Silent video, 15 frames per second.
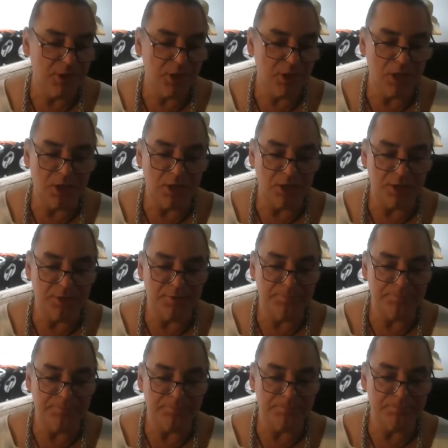
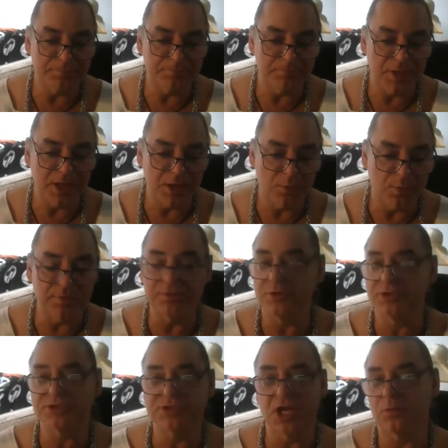However,
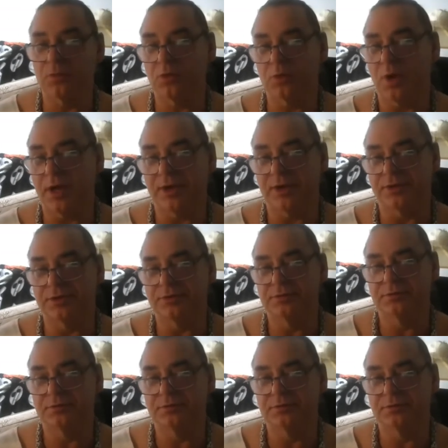it's not required.